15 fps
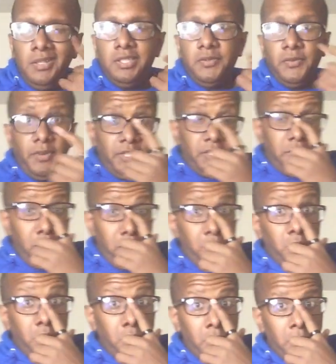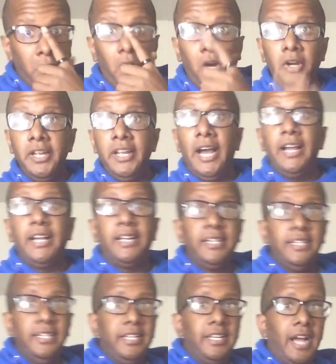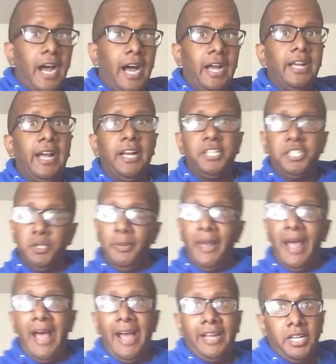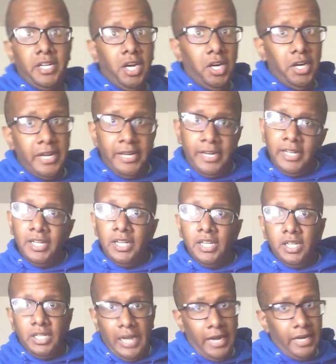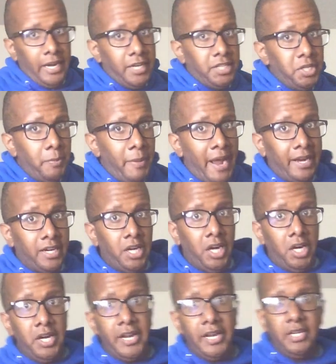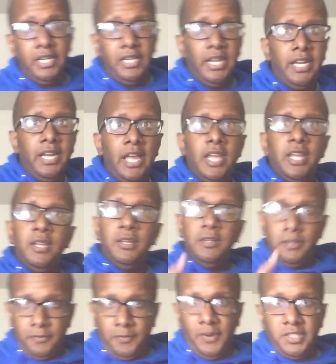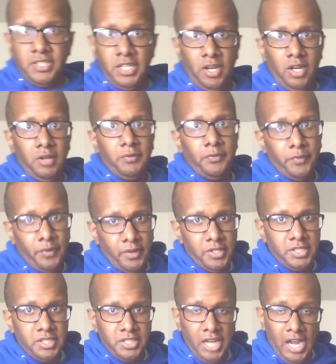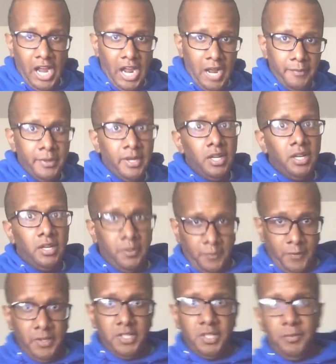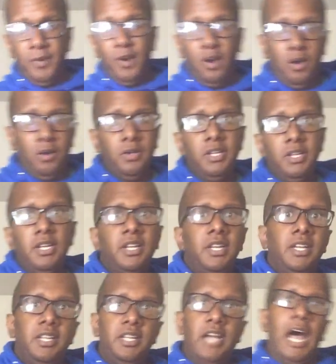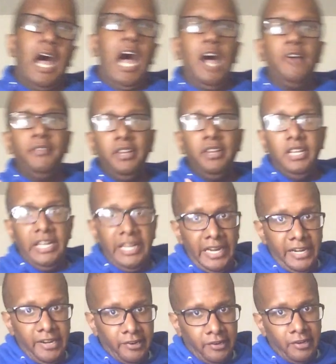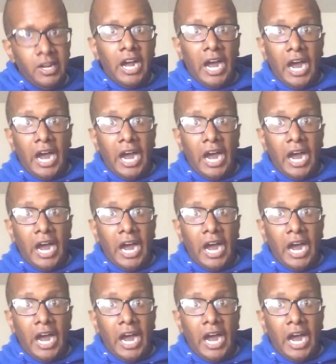As far as you, Cody, I you got I got you back, Cody. I got you back, Cody. And, and, and the, uh, the first time, first time the first of all, and I'm a leader.